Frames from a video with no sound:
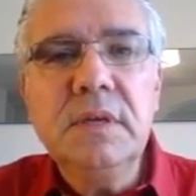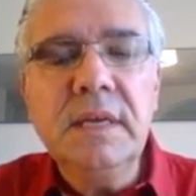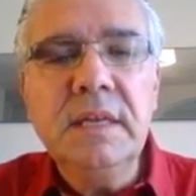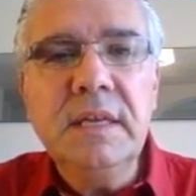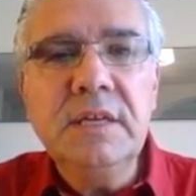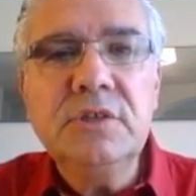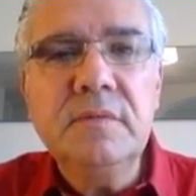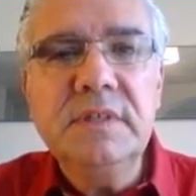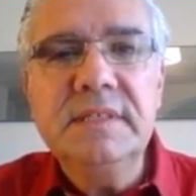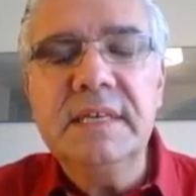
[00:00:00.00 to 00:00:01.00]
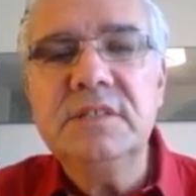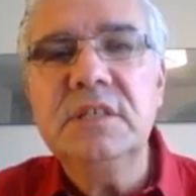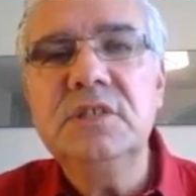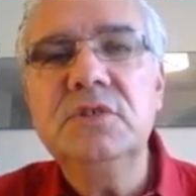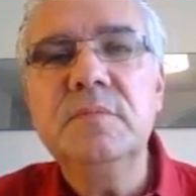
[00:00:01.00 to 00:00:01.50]
in each of these
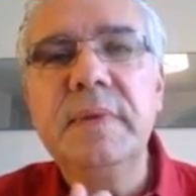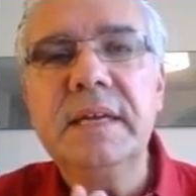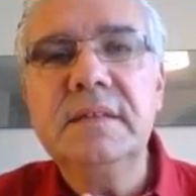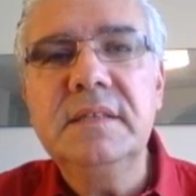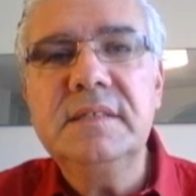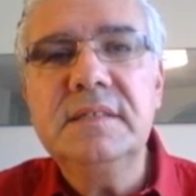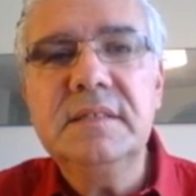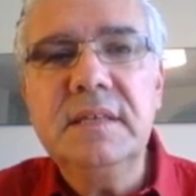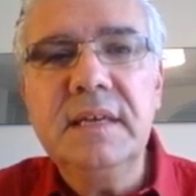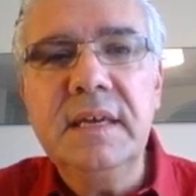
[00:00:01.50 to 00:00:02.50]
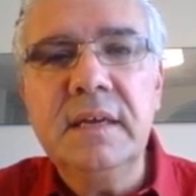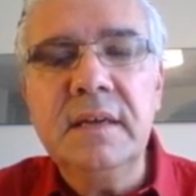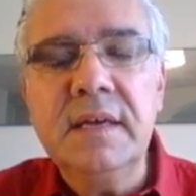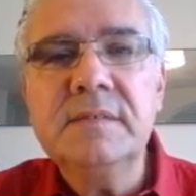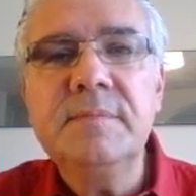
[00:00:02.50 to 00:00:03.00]
exchanges to make this
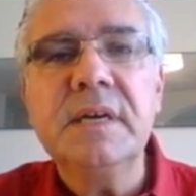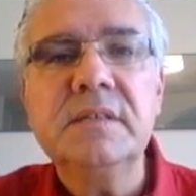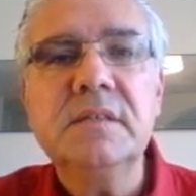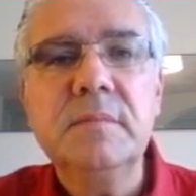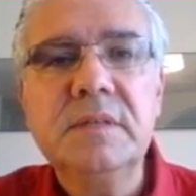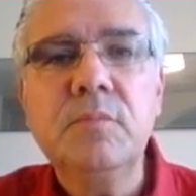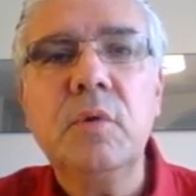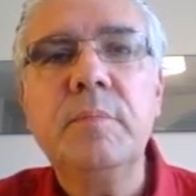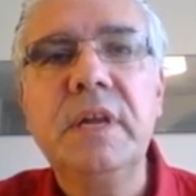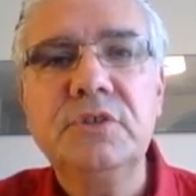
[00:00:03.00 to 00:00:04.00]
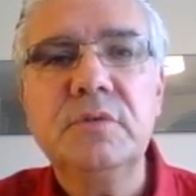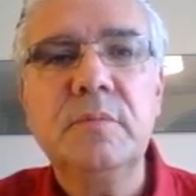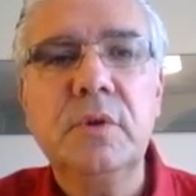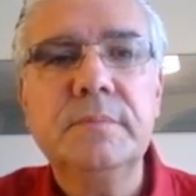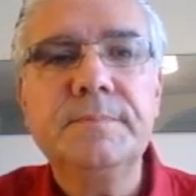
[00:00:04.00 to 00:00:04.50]
experience a bit more pleasurable.